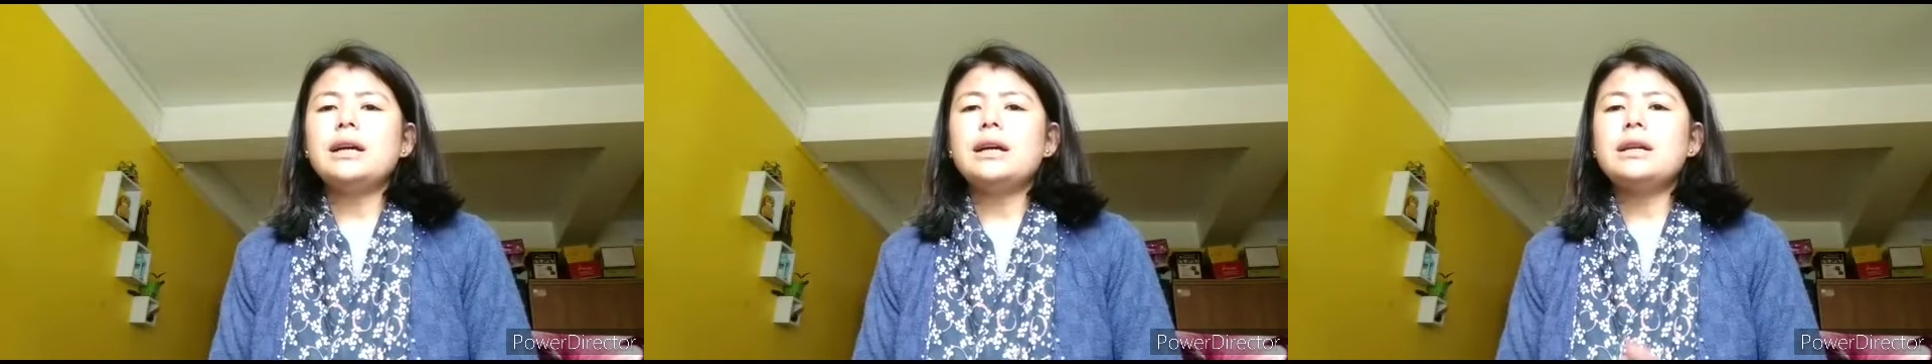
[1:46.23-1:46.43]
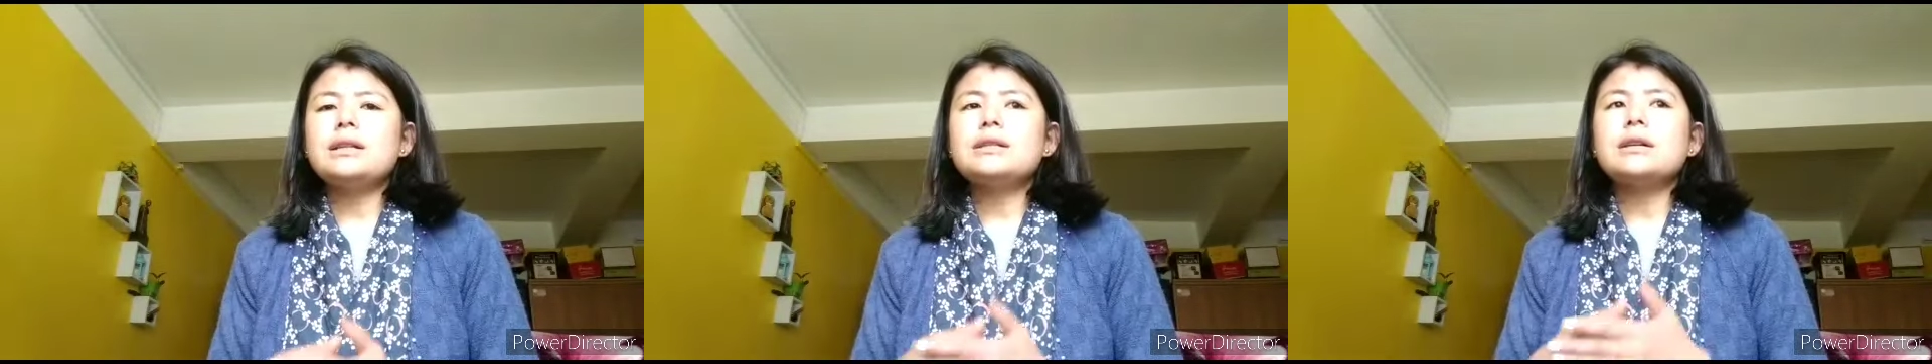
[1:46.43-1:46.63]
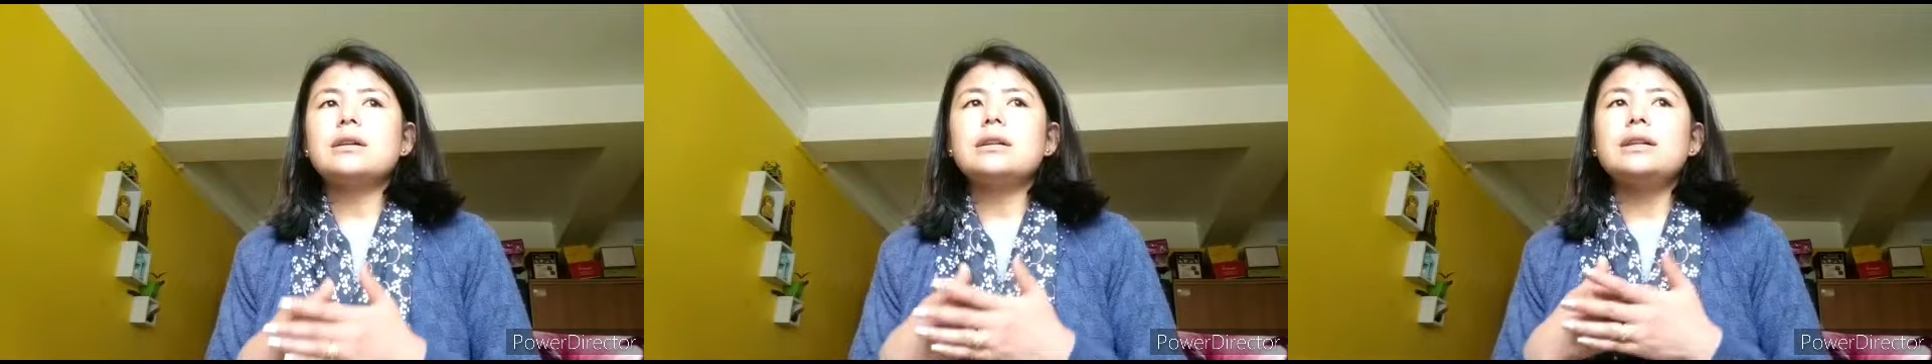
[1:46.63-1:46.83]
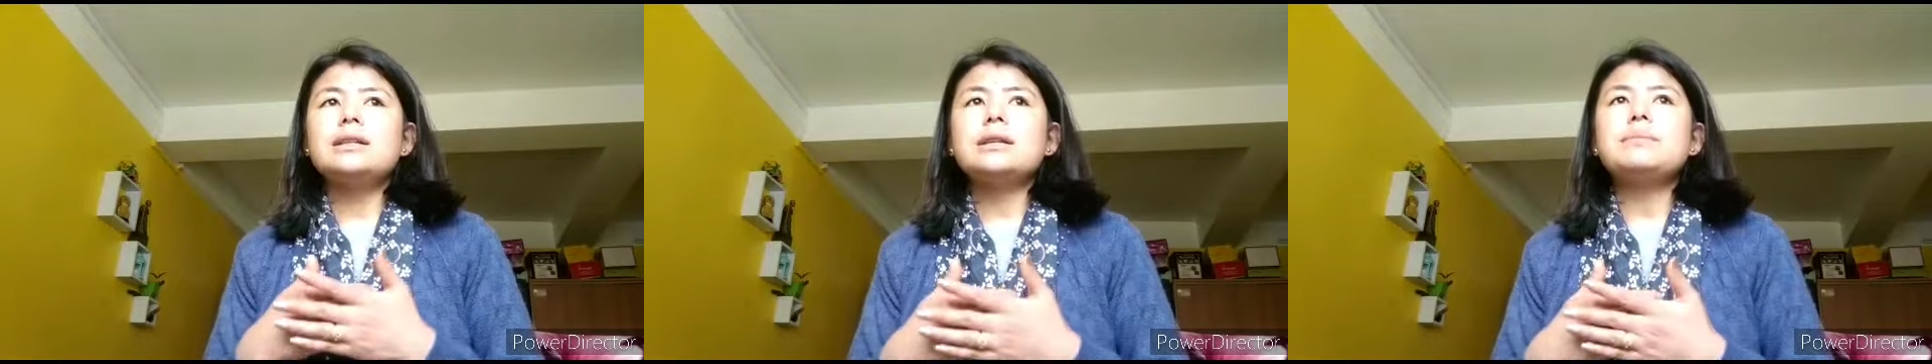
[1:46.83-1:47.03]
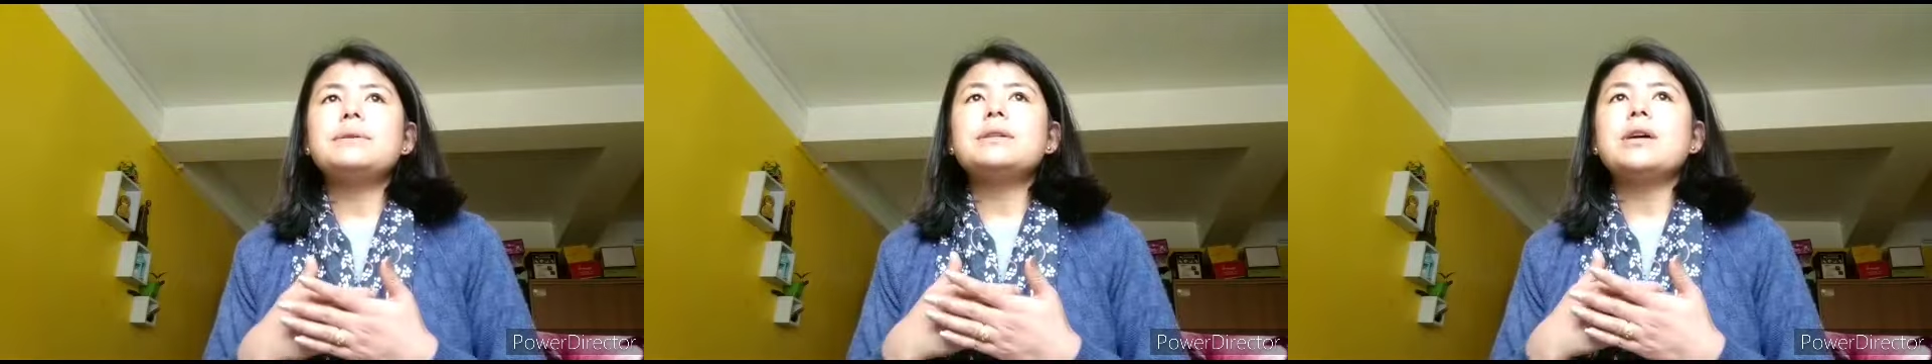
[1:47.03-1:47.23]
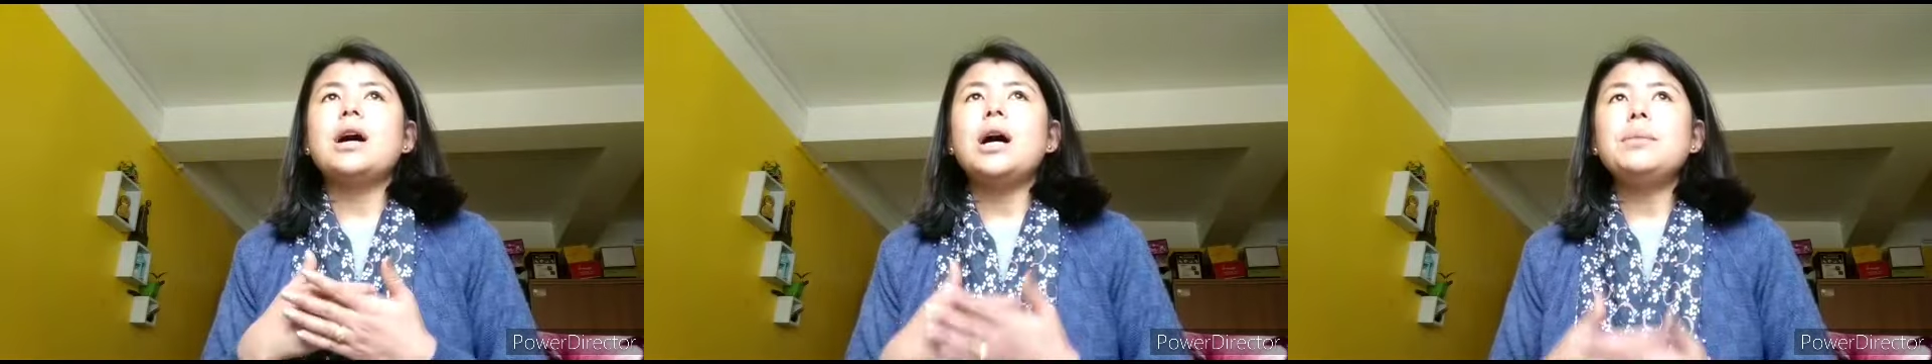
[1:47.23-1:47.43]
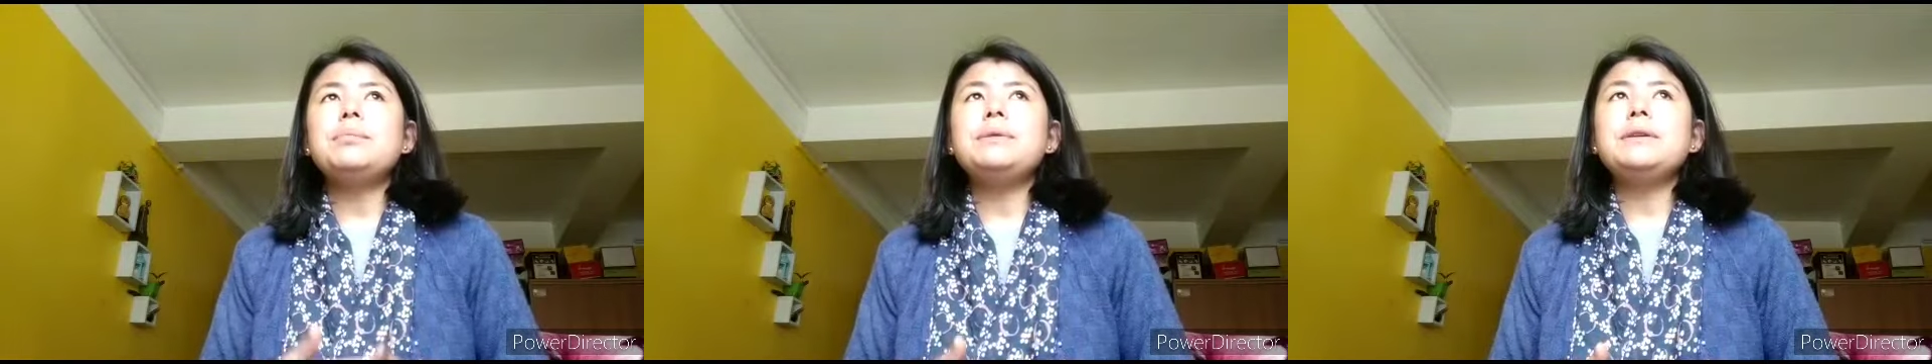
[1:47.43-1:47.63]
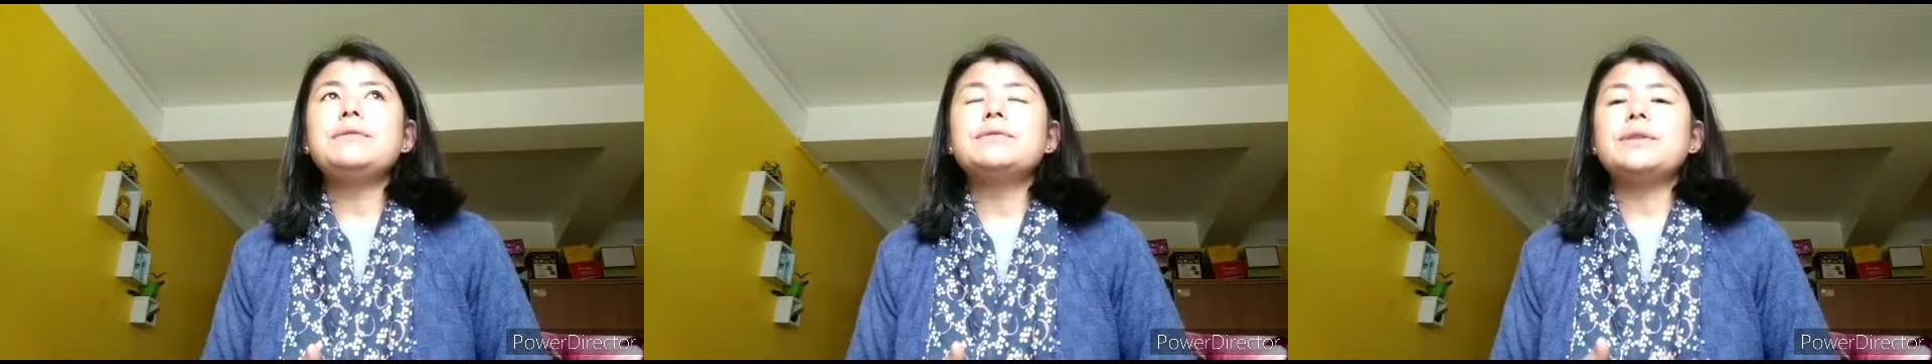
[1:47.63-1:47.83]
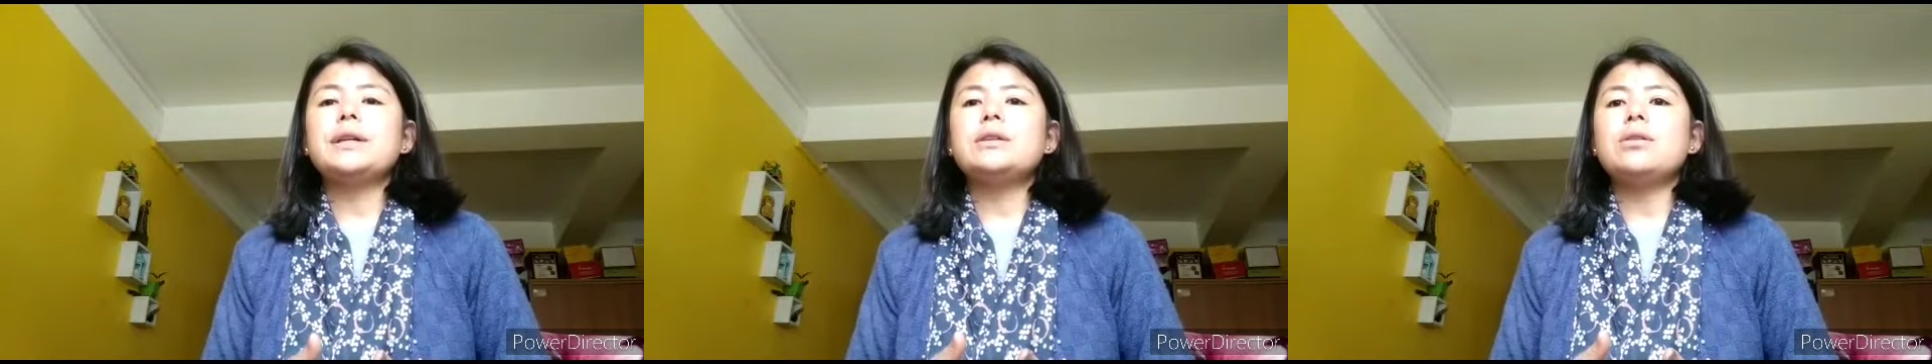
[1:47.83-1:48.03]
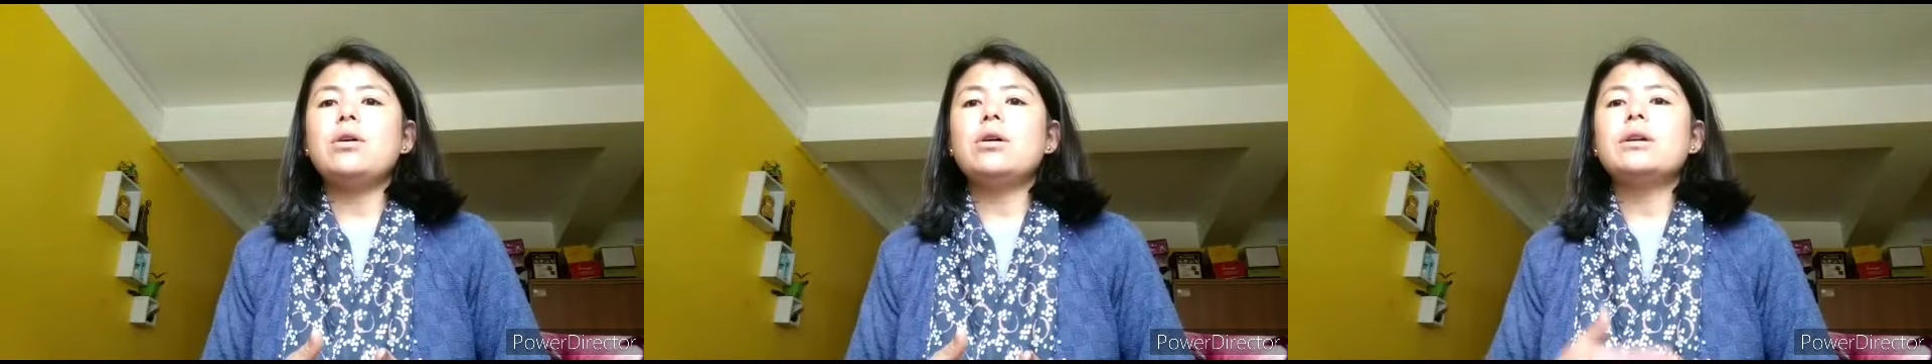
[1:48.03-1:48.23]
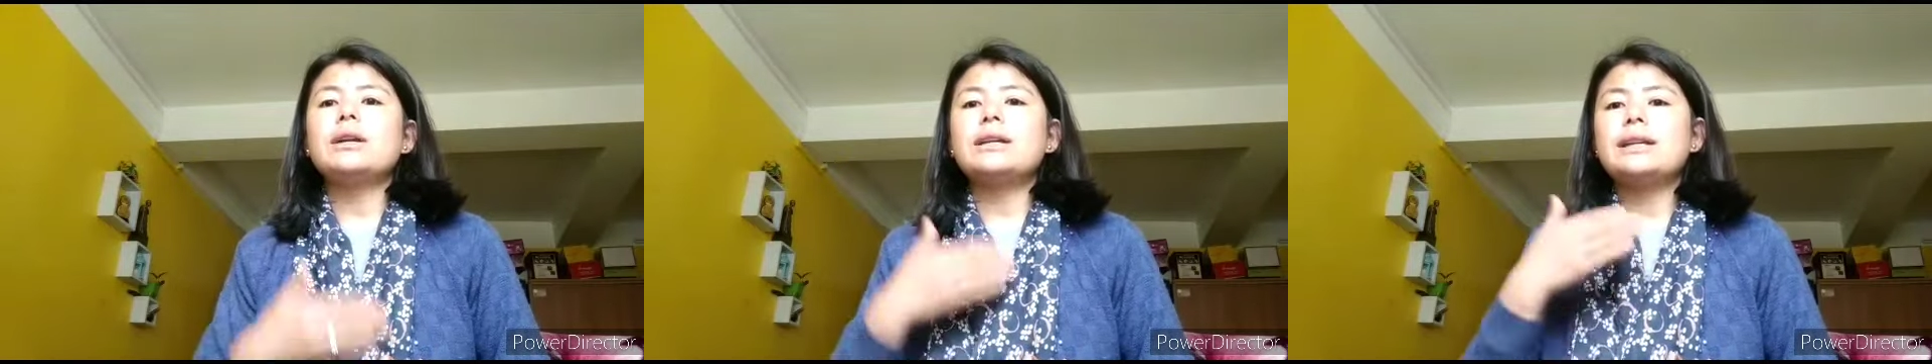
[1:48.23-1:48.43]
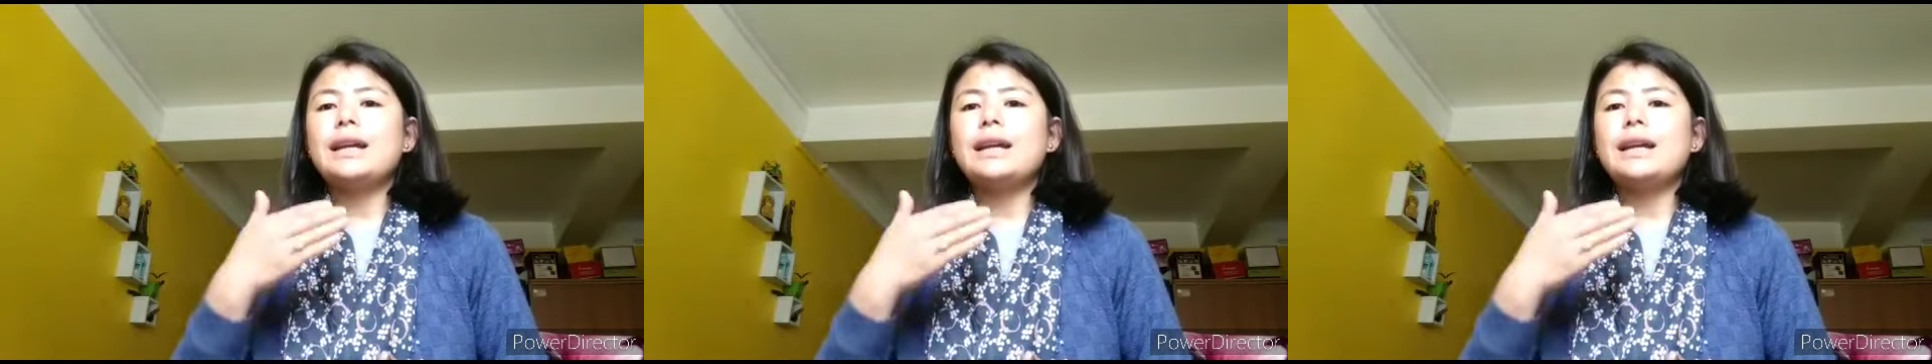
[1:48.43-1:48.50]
is a little bit uplifted or a